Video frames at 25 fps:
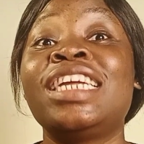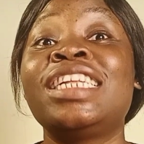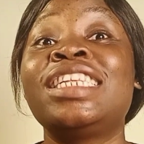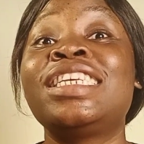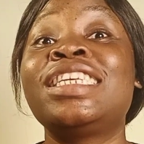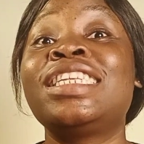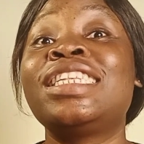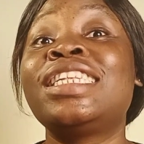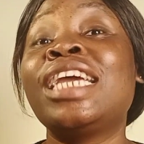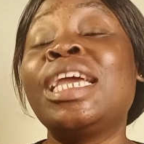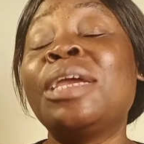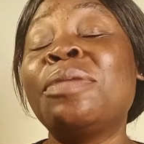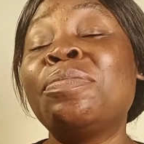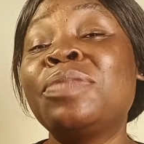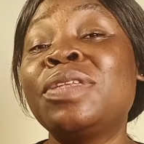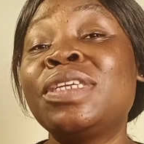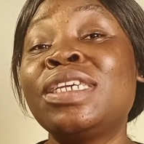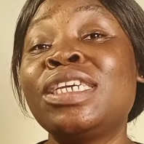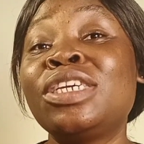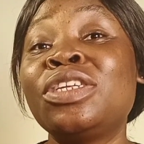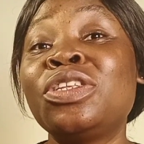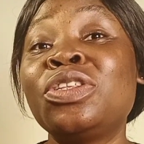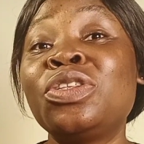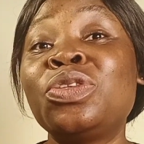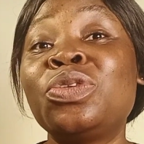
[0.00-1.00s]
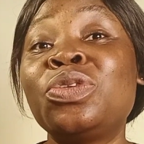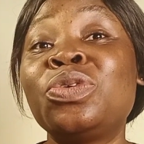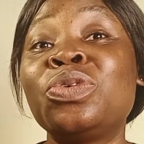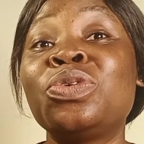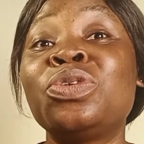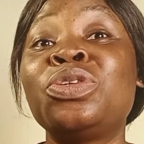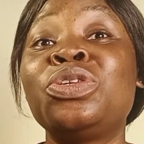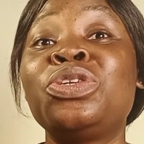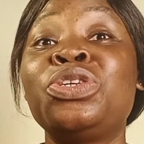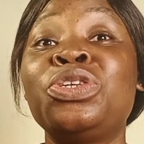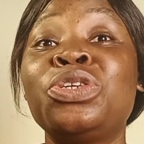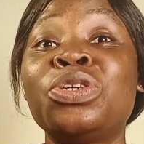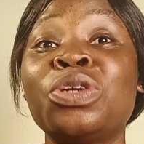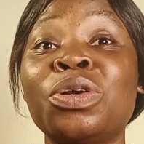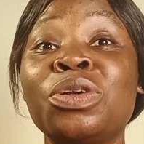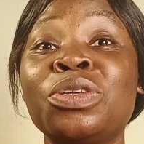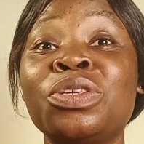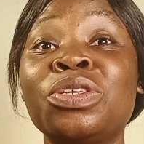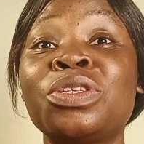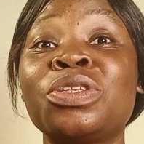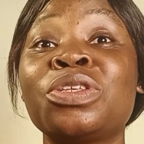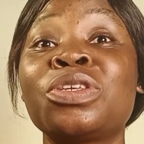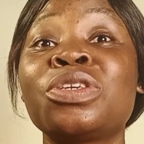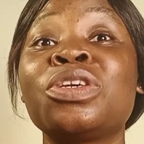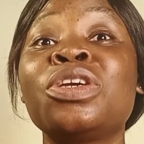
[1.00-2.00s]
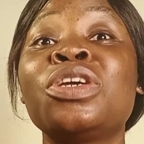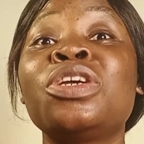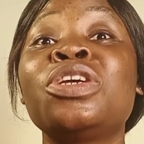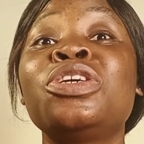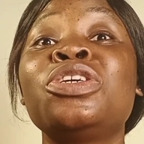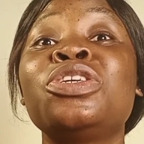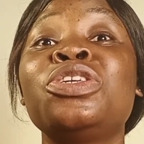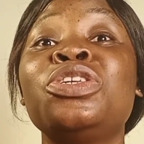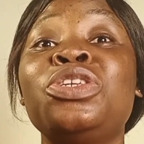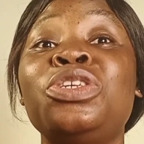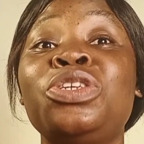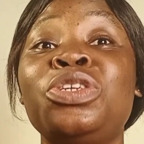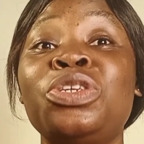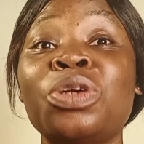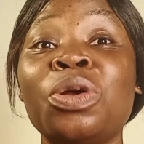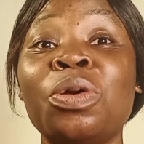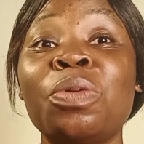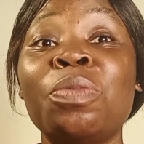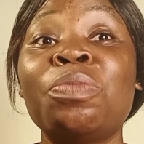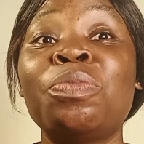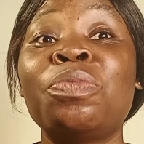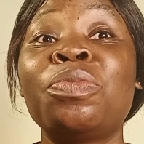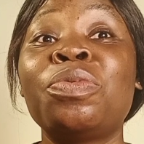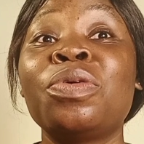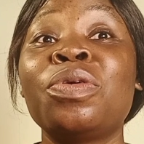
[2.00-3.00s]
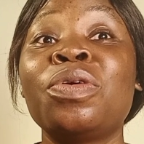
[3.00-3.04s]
It's tempting to just jump